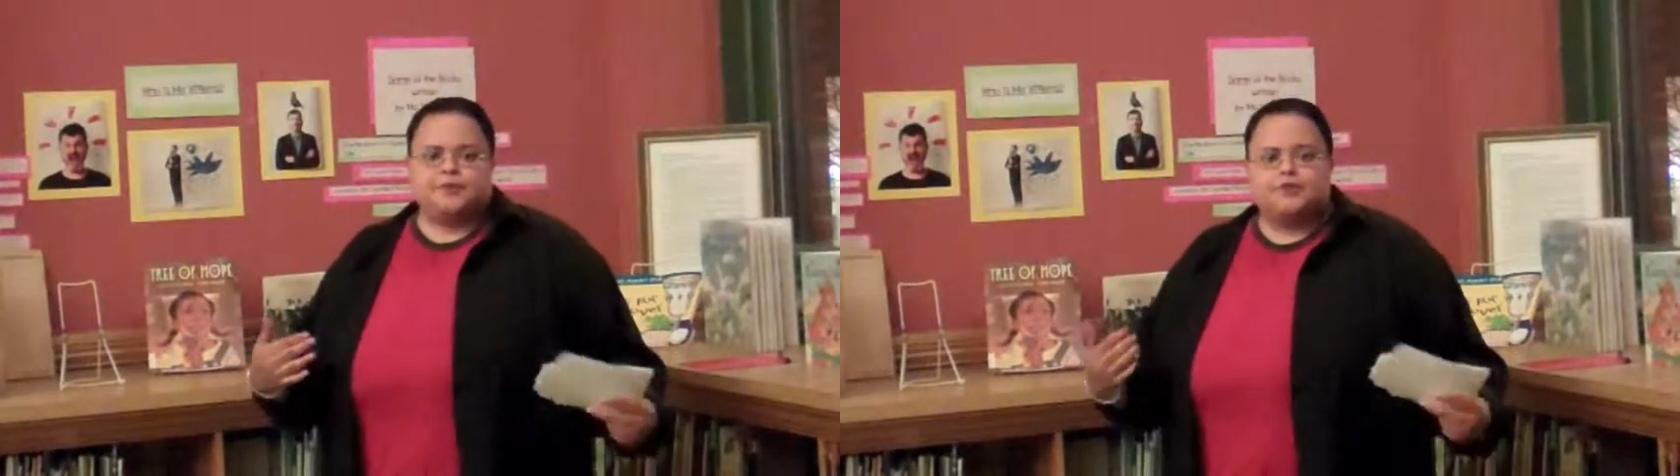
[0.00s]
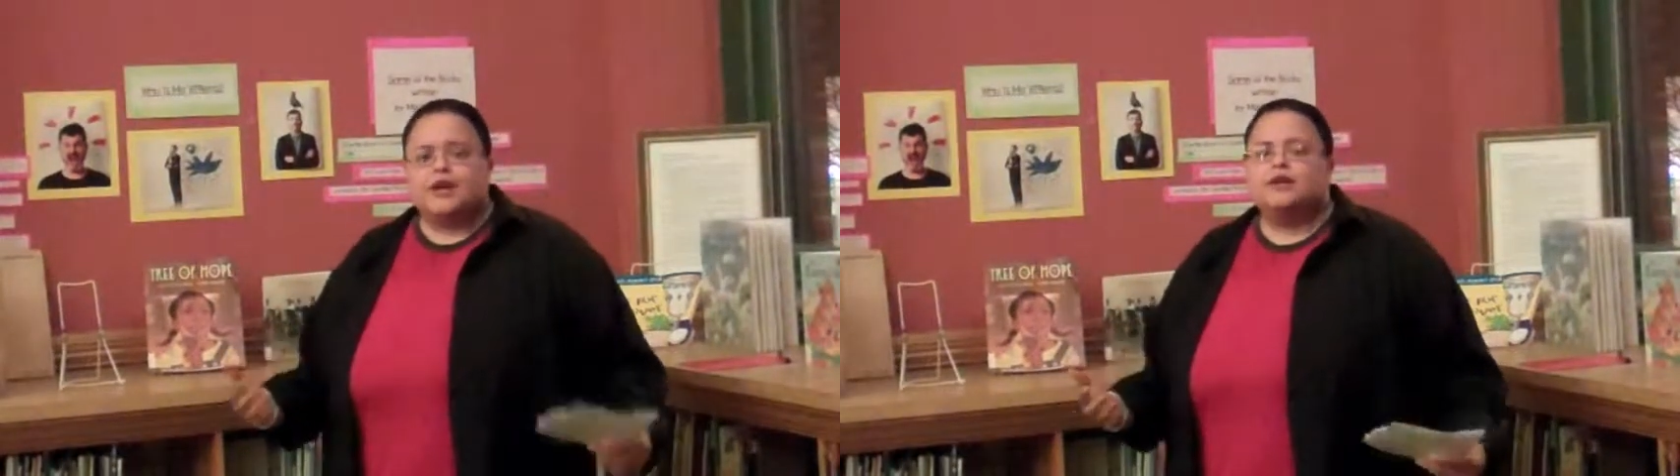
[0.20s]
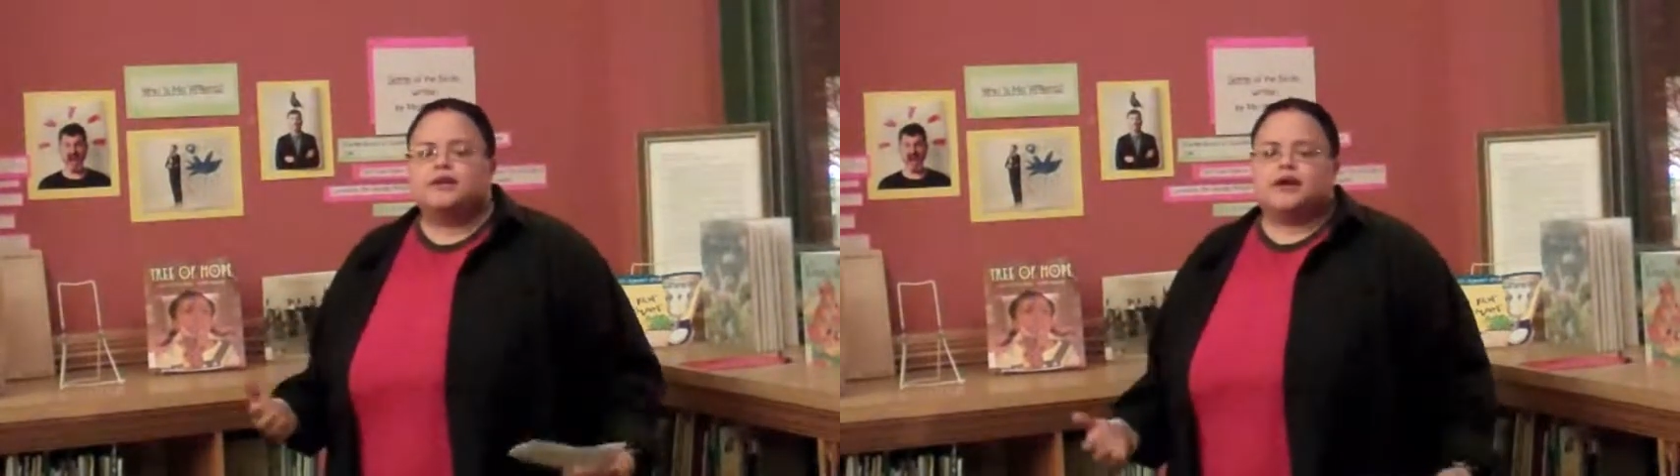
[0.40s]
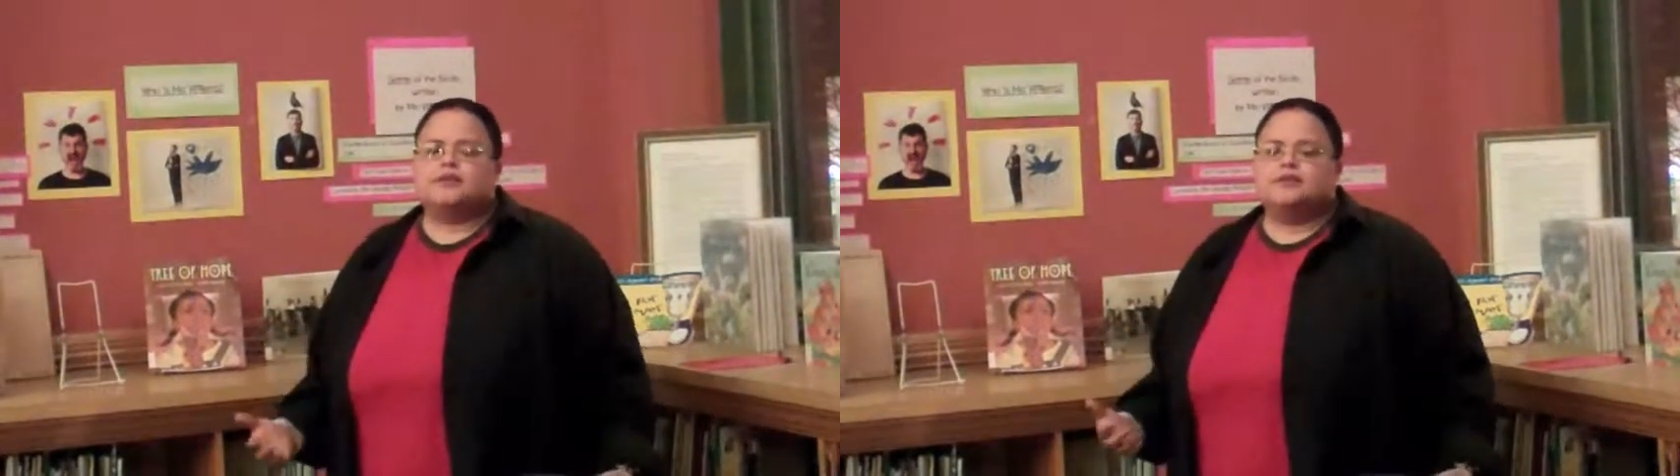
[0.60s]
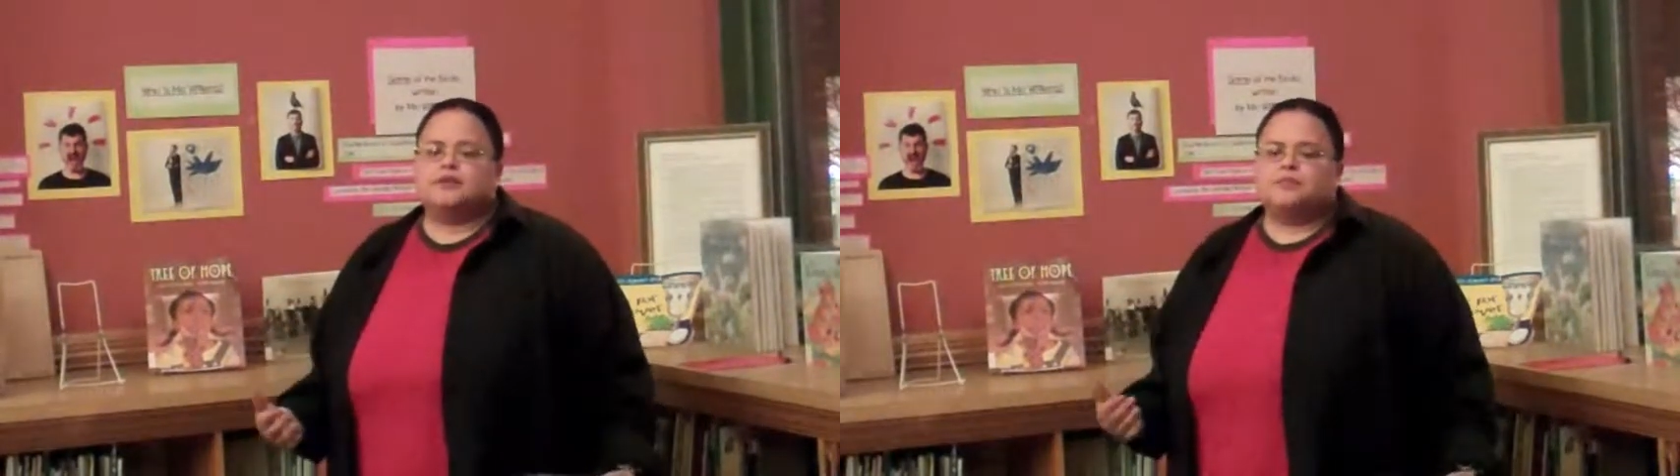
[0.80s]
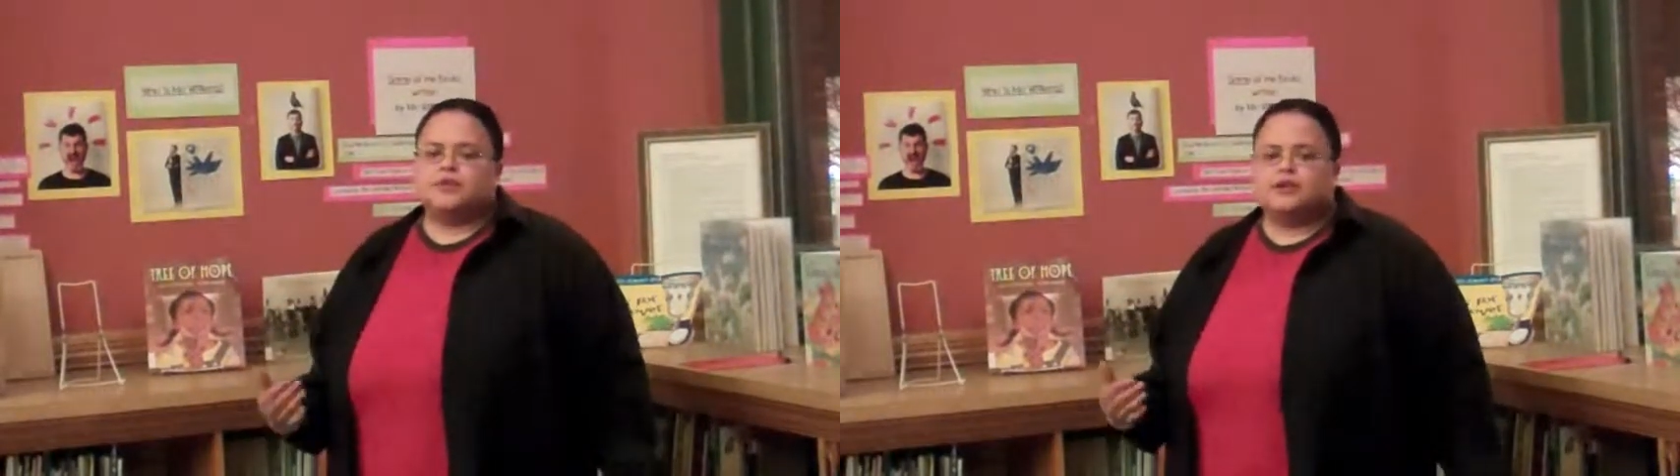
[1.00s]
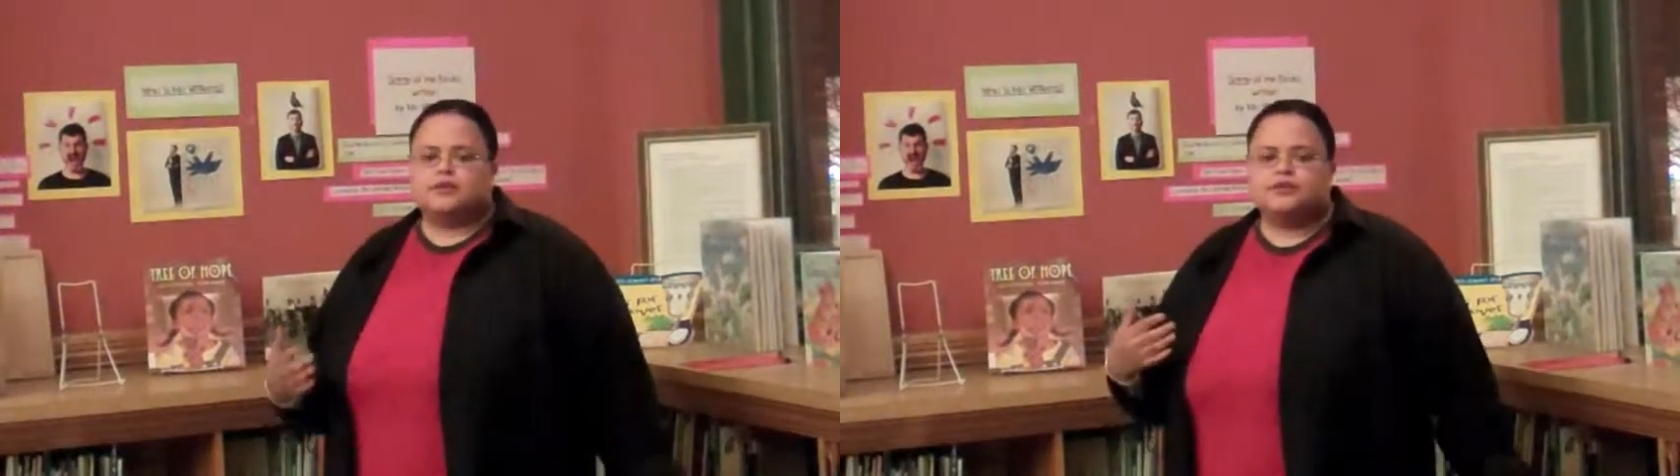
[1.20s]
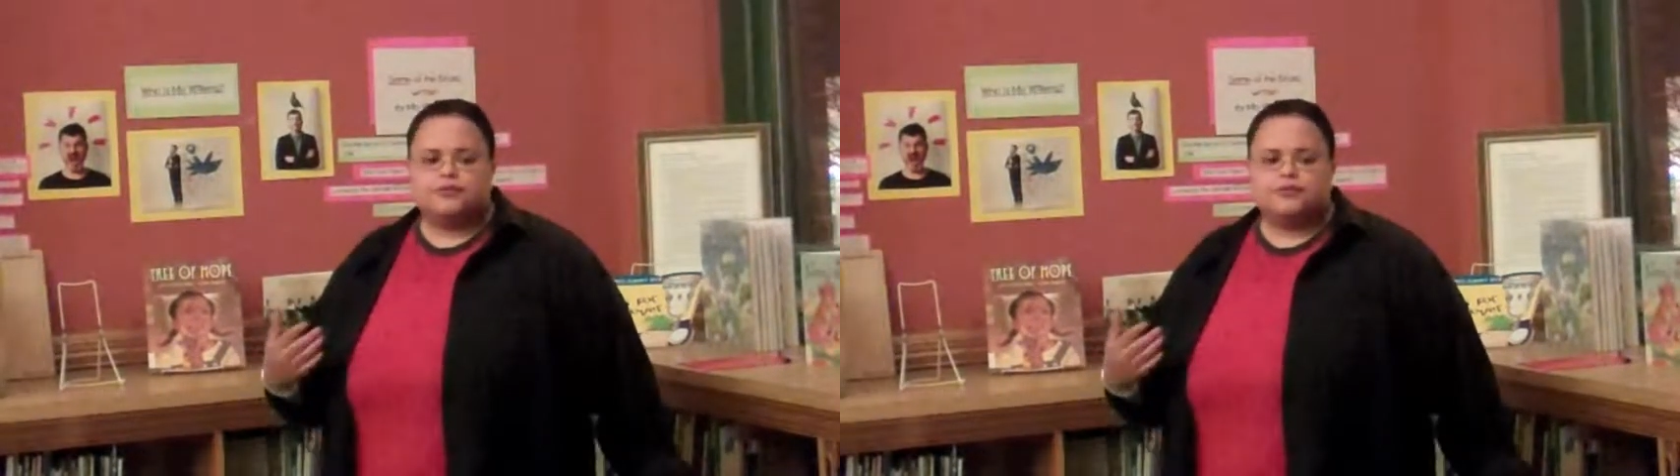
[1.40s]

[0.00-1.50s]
recognized him because his